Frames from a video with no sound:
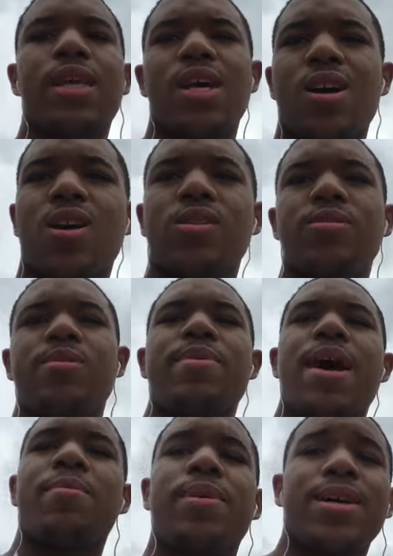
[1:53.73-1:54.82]
they call him the
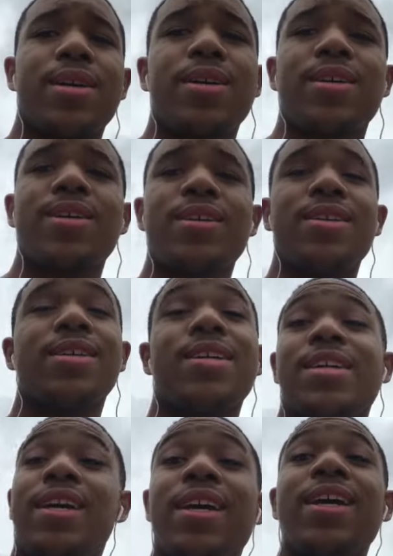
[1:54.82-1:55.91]
Backpack Kid
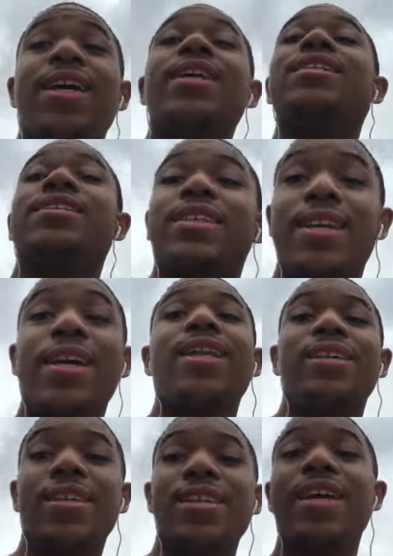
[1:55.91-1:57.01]
he's
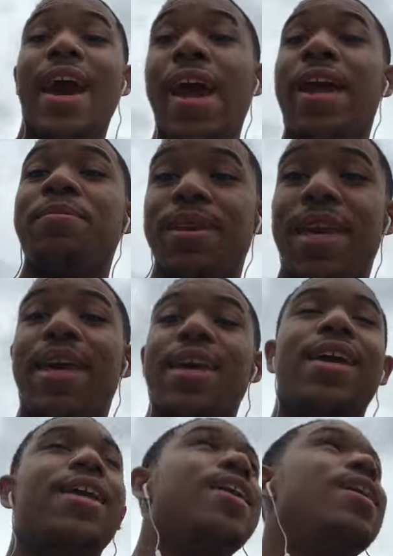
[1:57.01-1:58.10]
killing the game
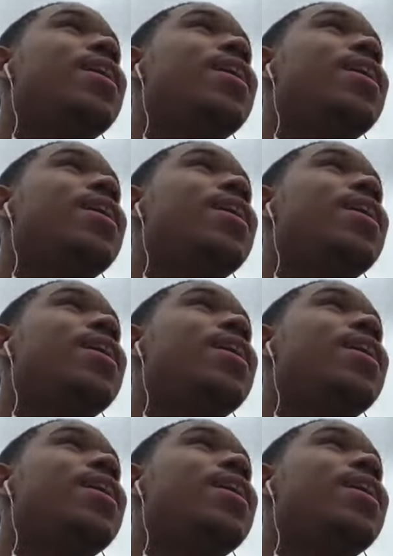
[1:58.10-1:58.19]
kid.